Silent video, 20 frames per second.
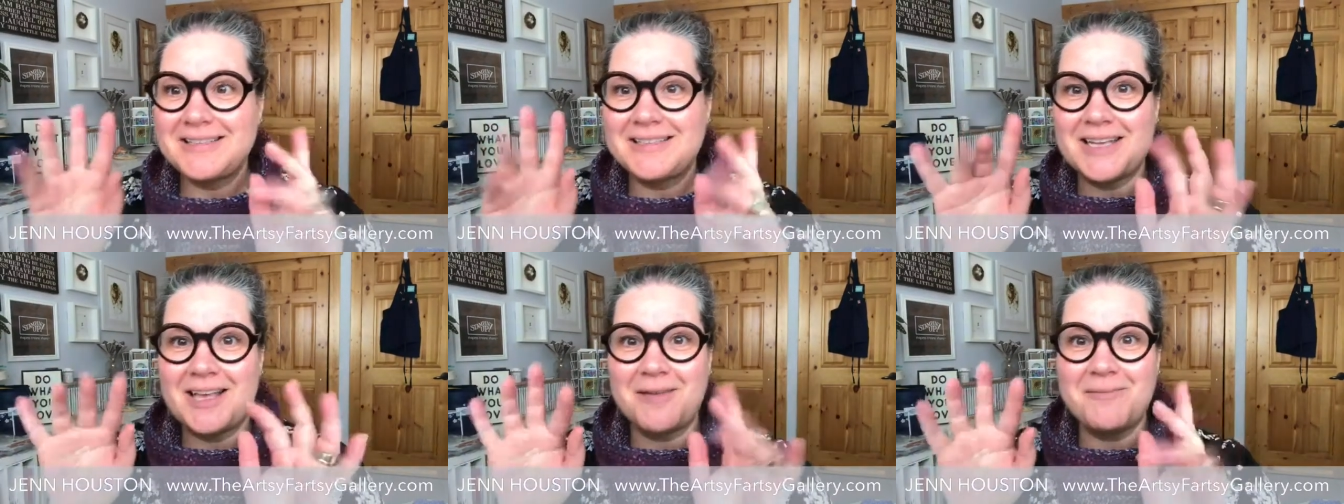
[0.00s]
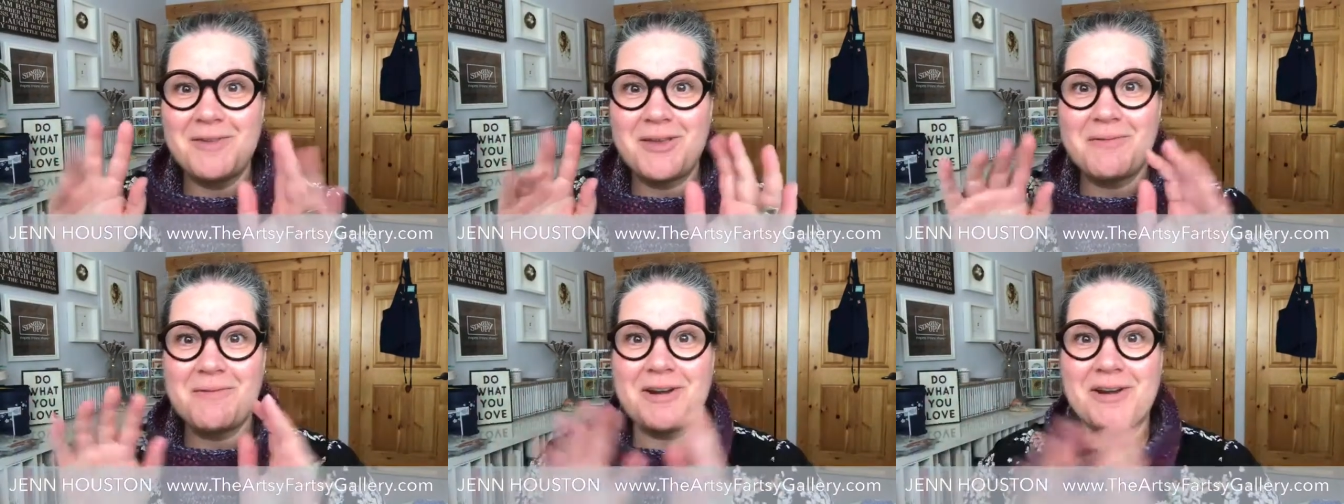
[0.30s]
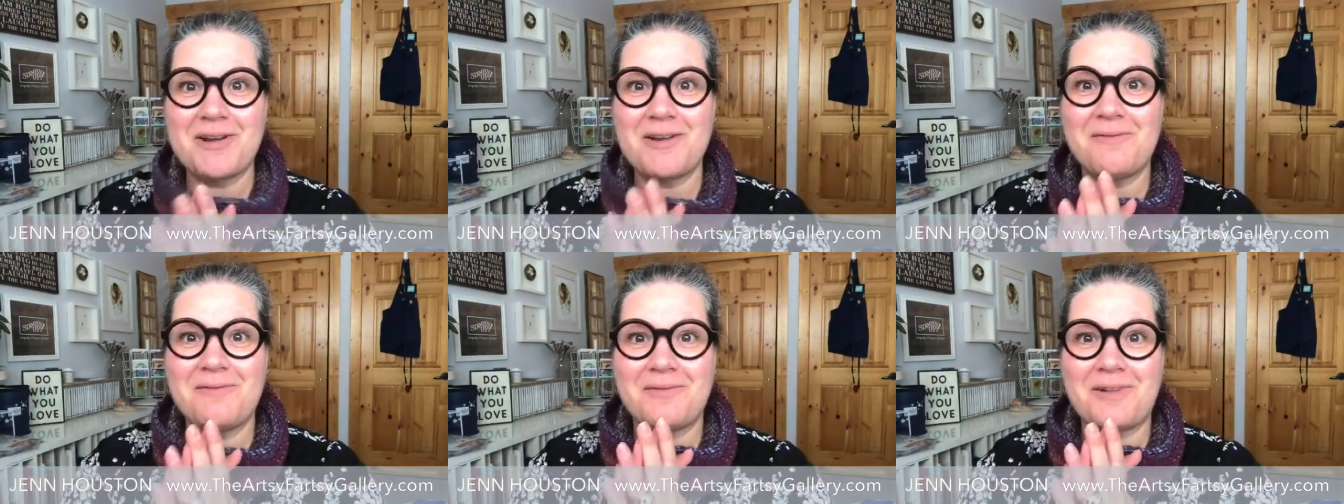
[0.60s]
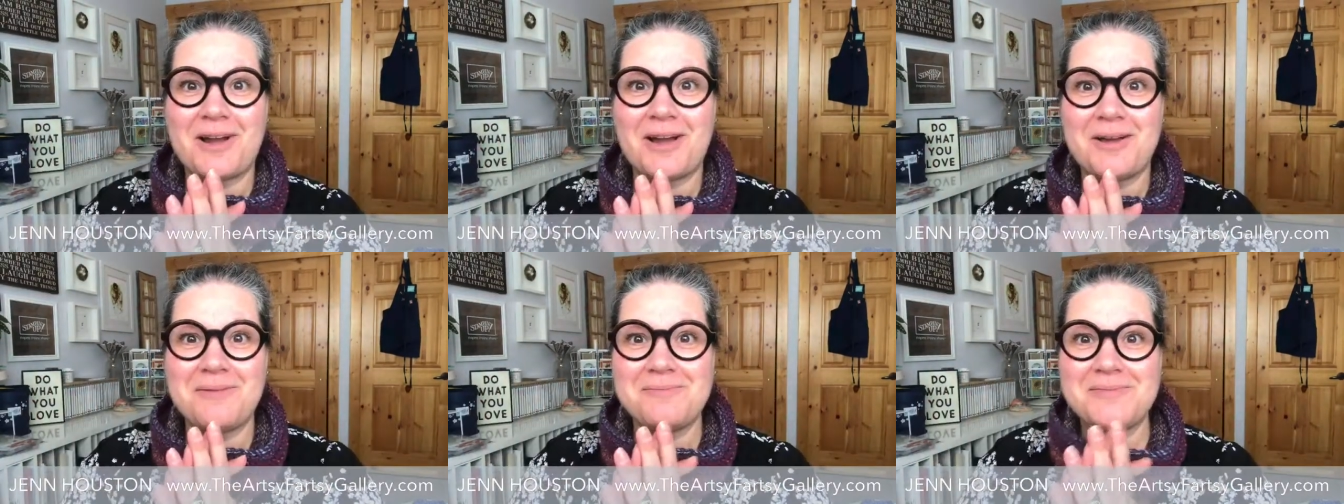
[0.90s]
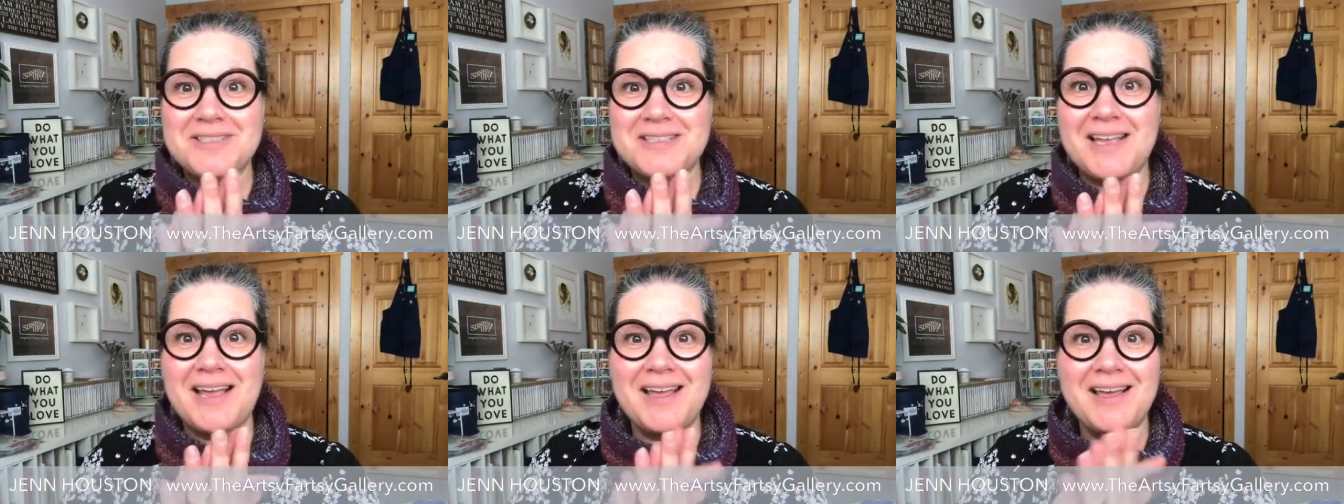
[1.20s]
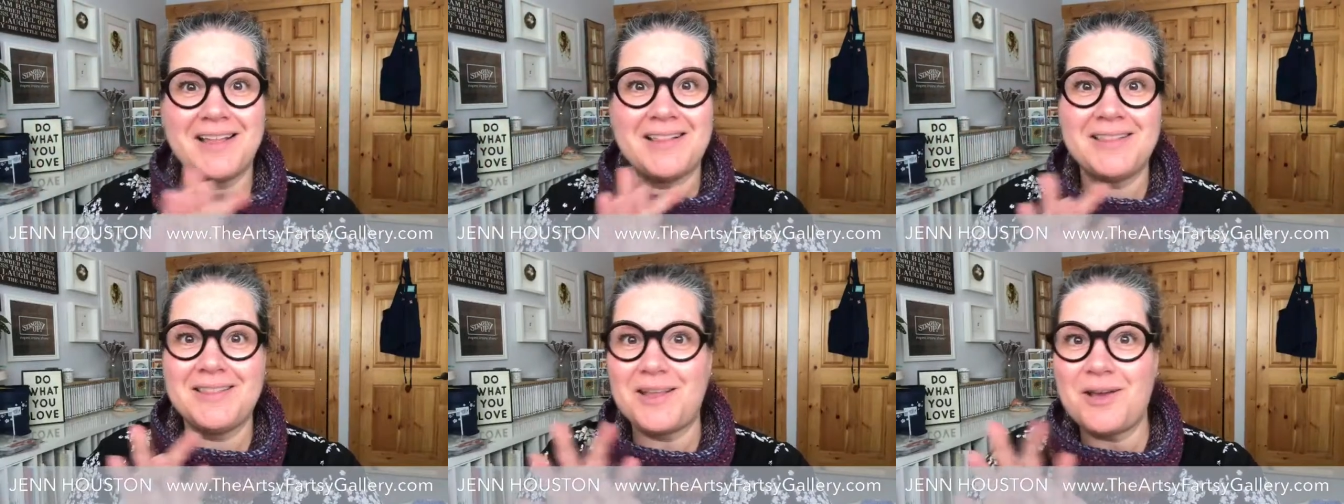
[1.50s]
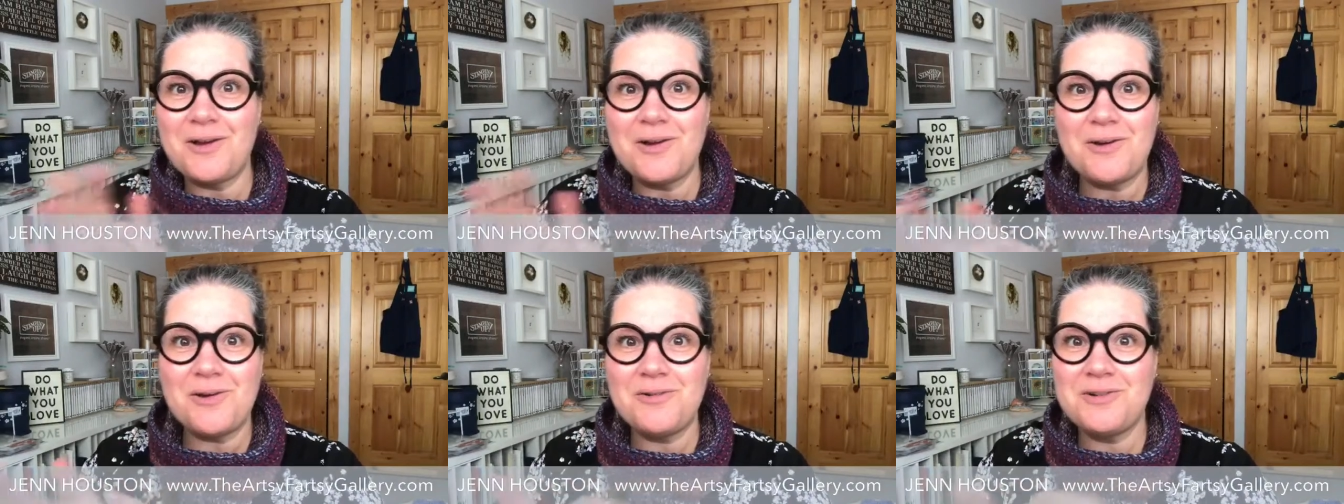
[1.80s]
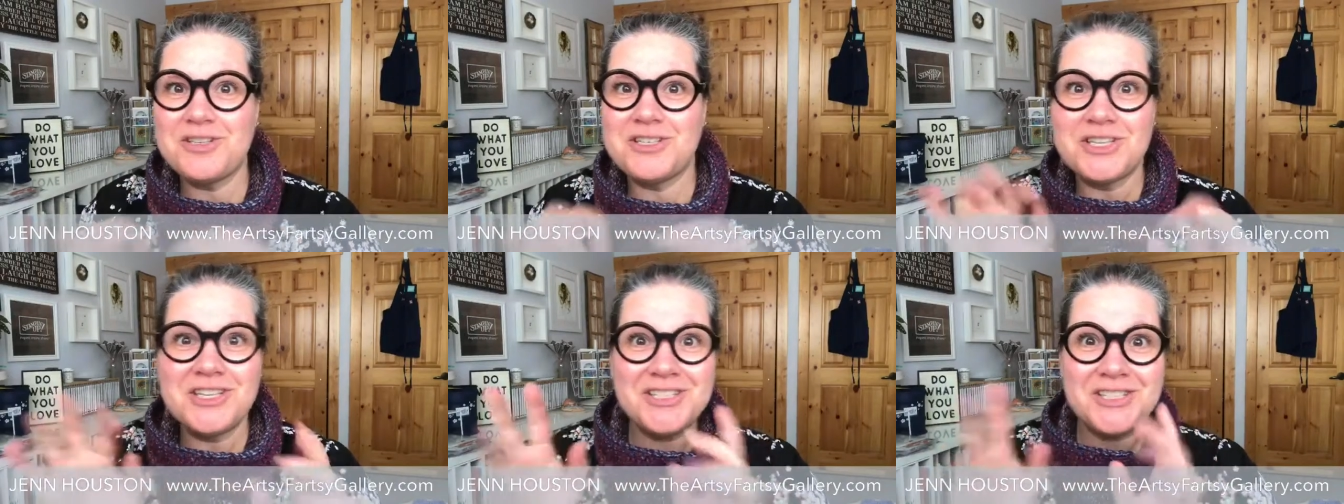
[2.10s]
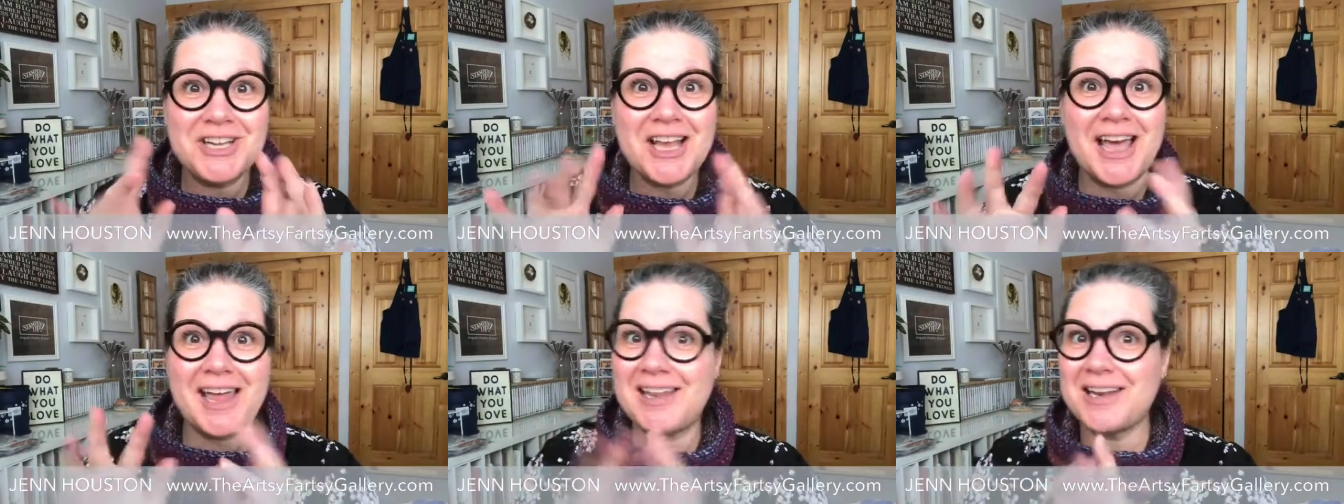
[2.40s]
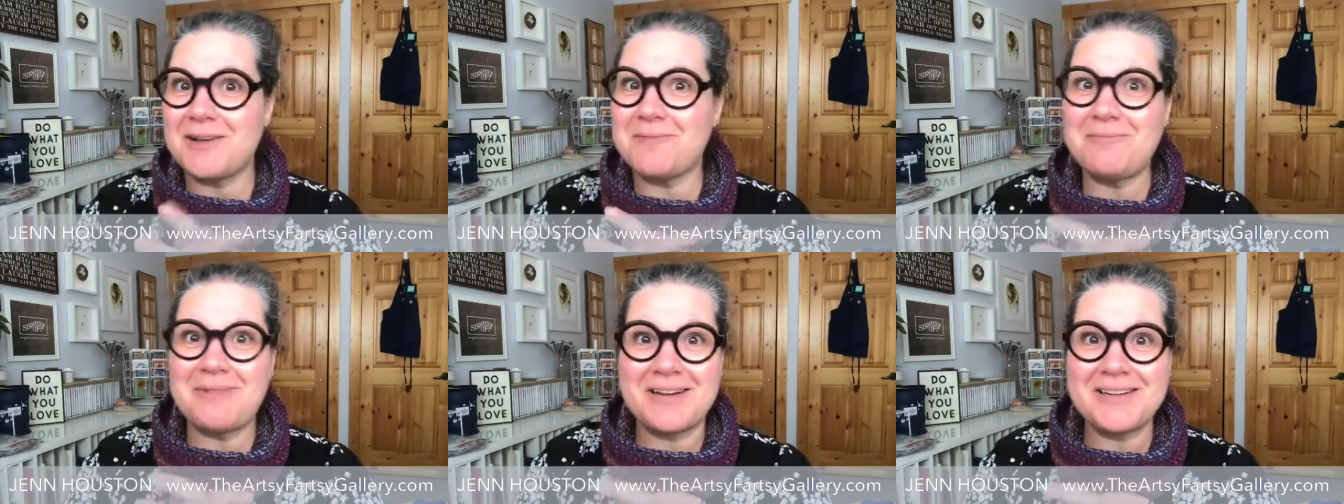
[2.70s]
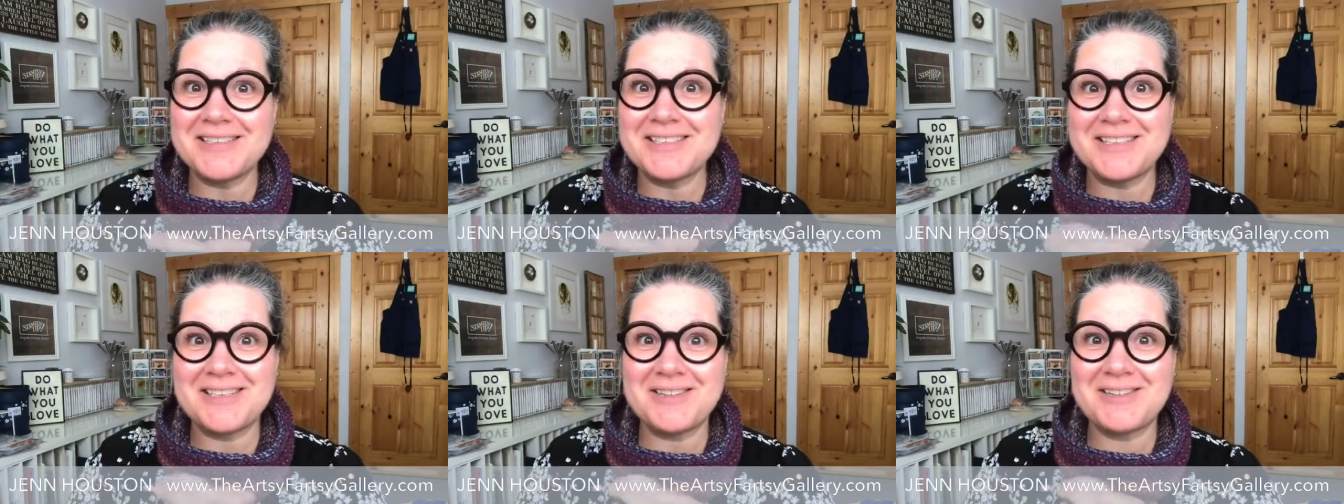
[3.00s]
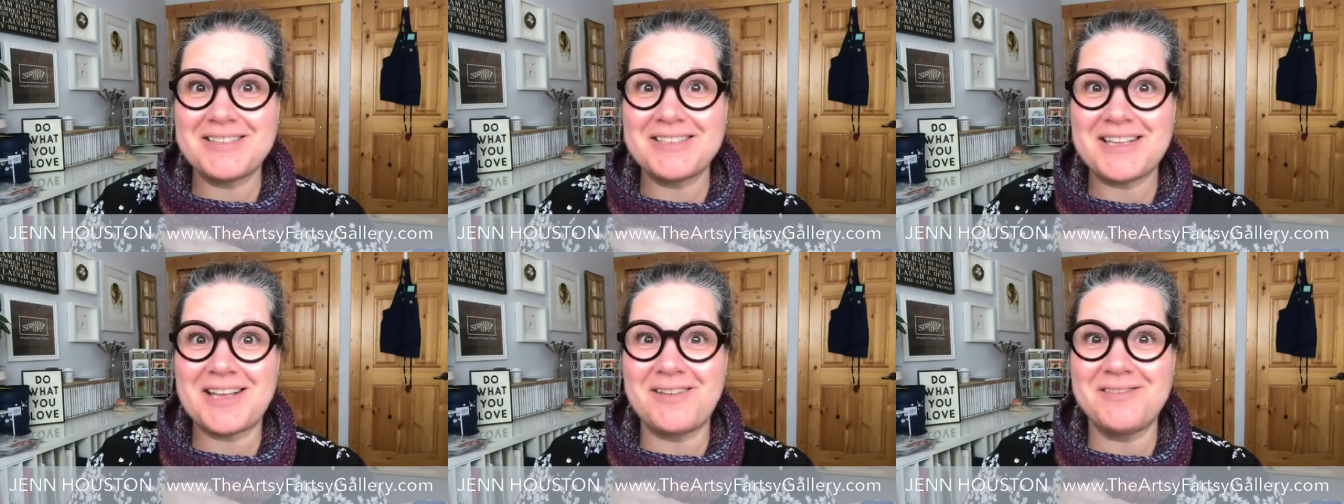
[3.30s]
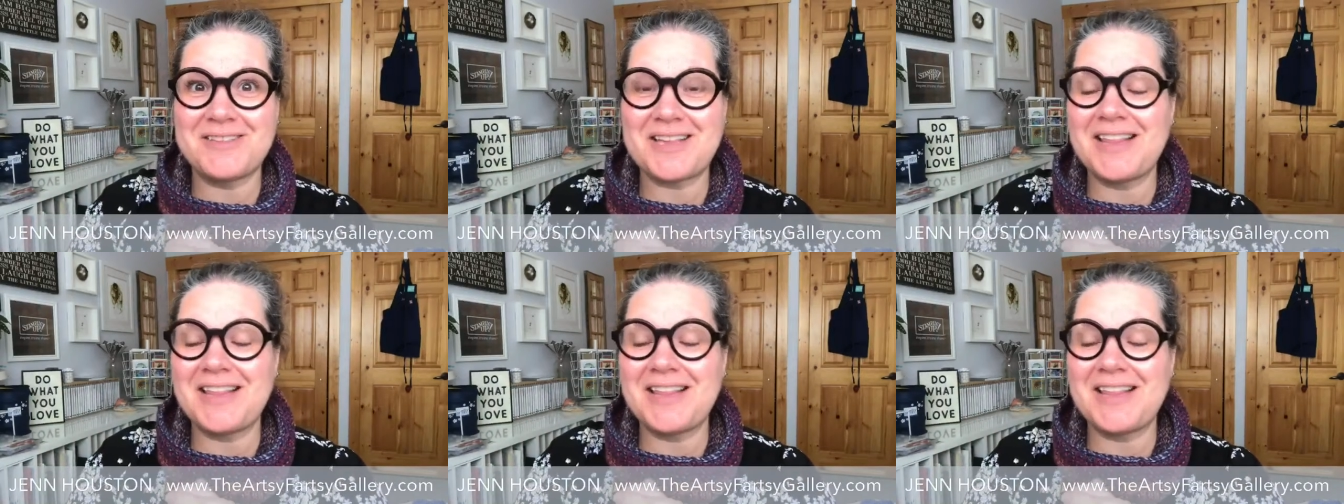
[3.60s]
tell me where you're from, say hello, chit chat amongst yourselves.